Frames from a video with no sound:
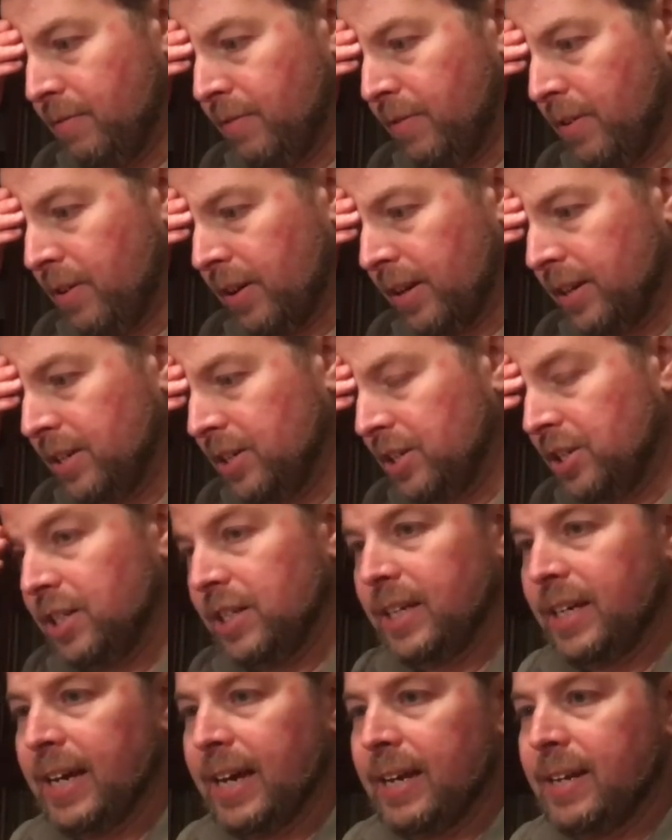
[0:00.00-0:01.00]
Far can she
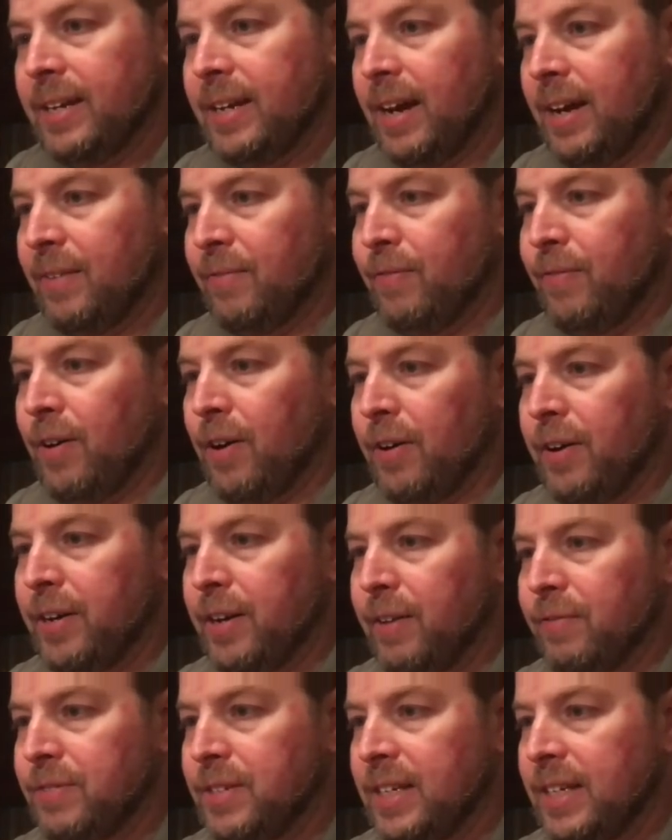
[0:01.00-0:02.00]
get? Not far
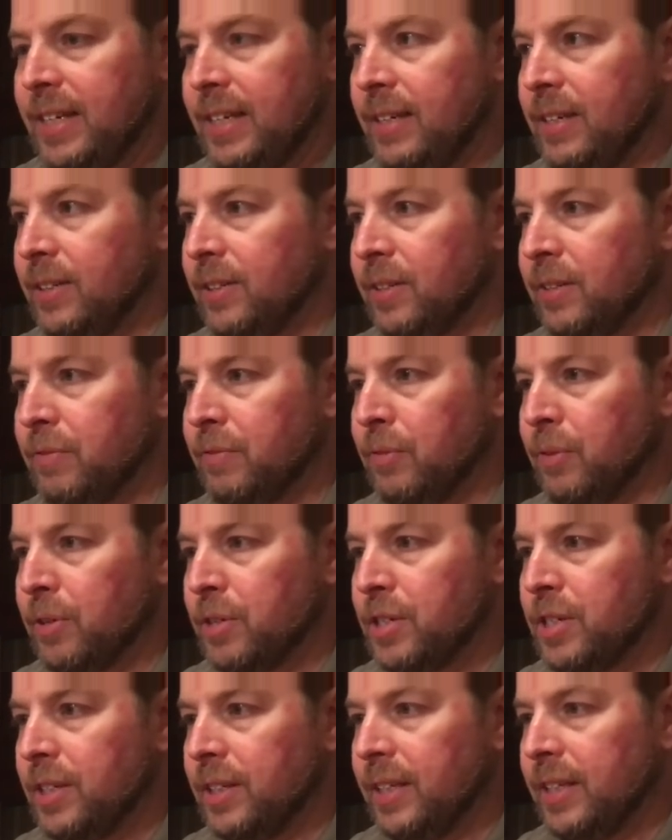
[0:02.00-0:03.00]
enough to heal,
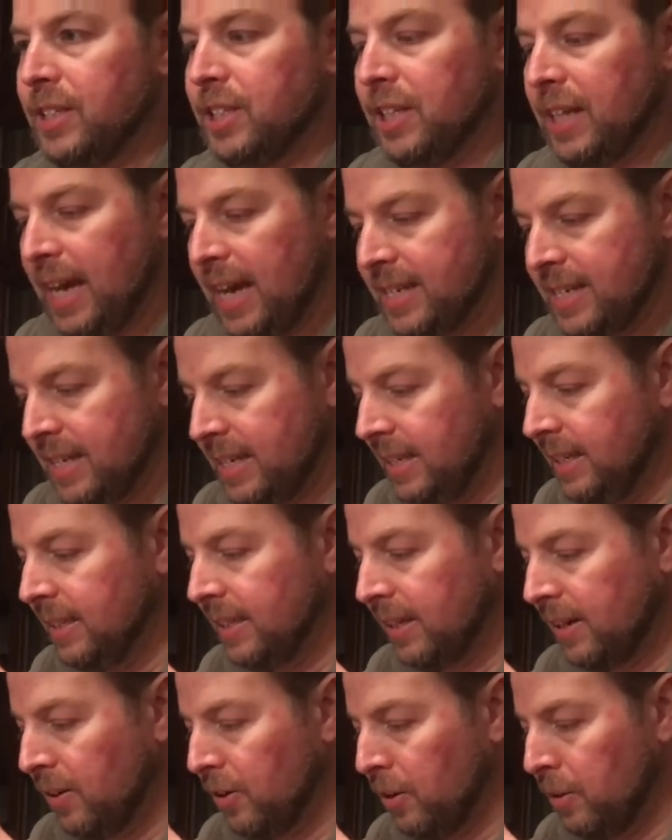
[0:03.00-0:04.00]
unfortunately. She has
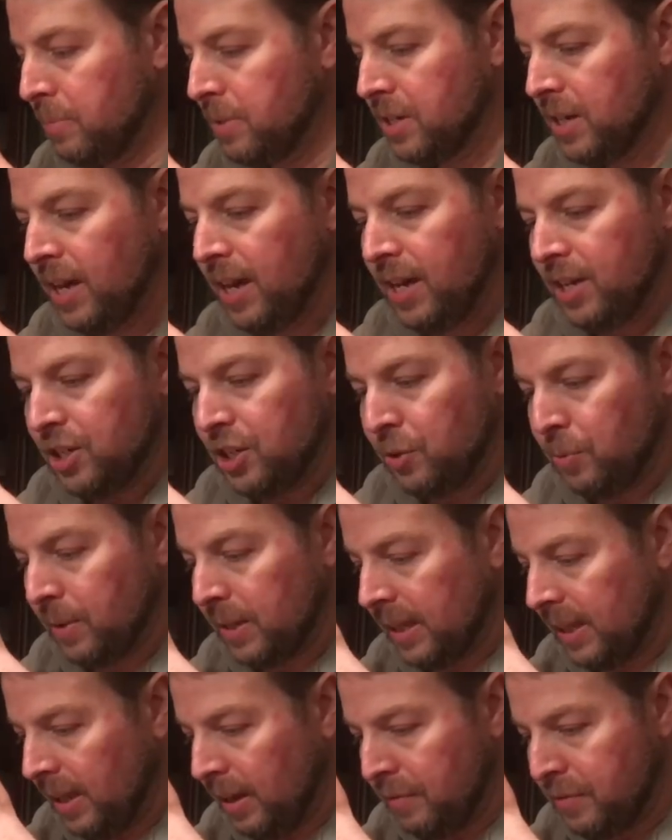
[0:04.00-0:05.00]
healing herbs. She would
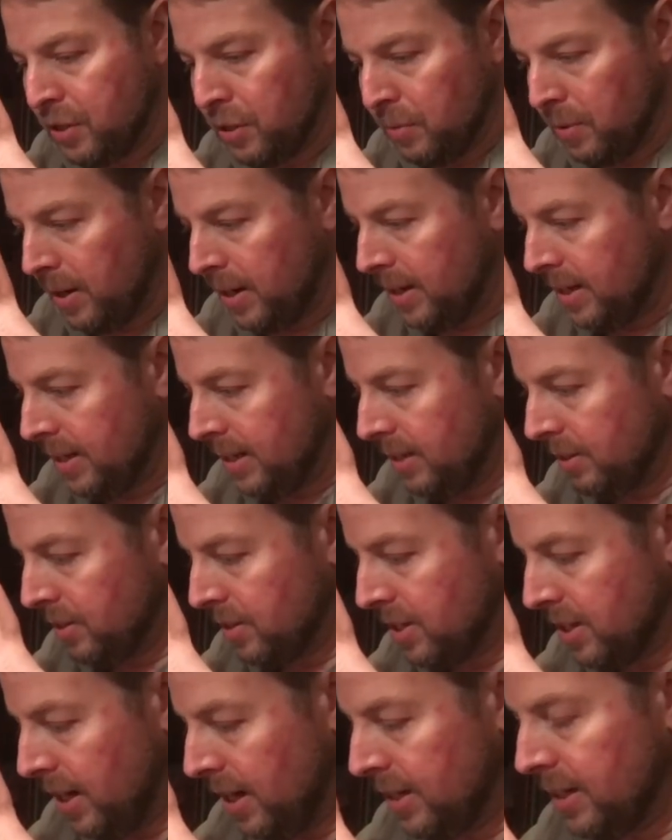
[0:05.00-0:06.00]
love to run and heal
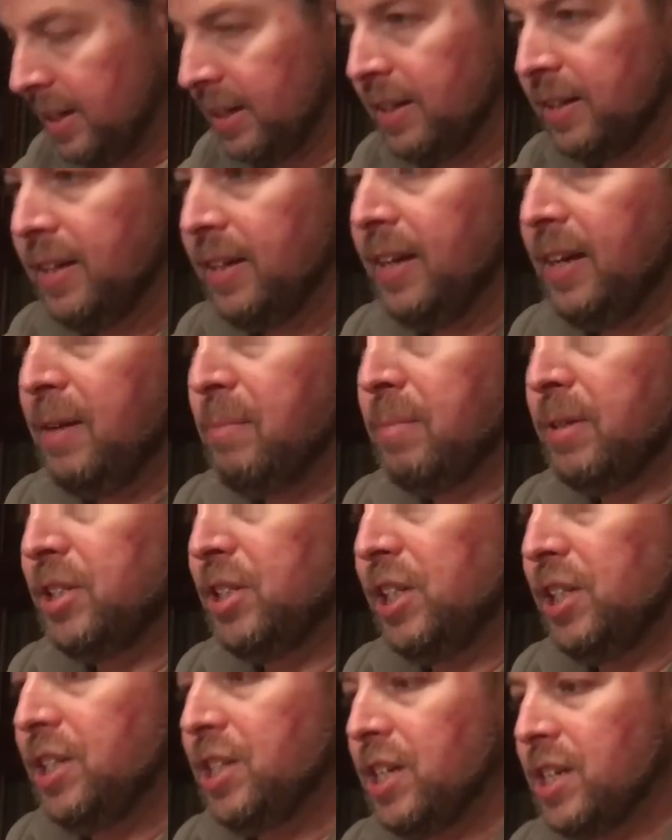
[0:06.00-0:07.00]
Sonya, but
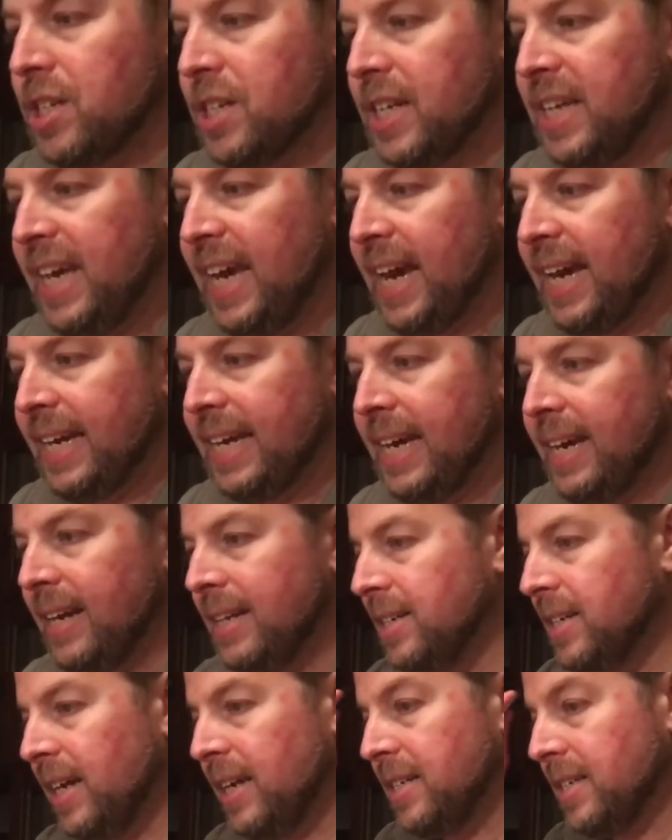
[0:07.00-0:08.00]
she just can't get
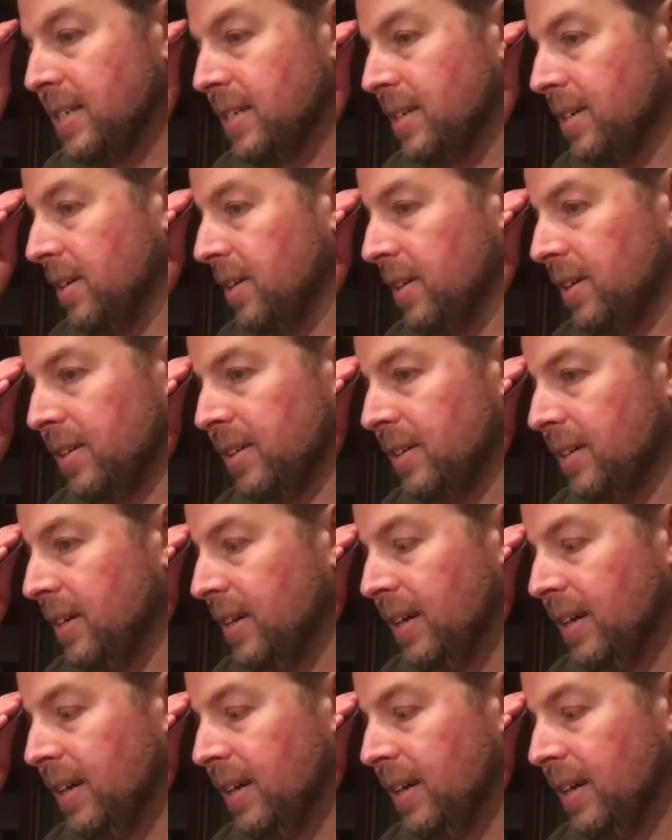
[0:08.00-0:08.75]
adjacent to her.